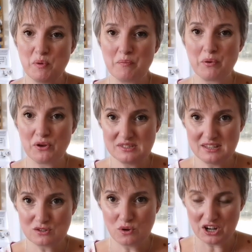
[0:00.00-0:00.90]
but because
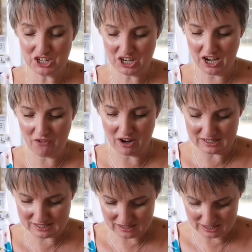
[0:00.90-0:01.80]
it's quite sheer, I
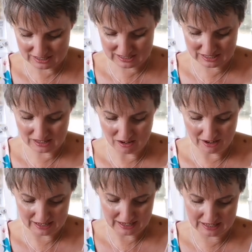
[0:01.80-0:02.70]
decided to
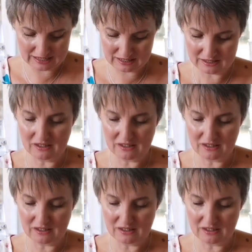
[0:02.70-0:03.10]
line it.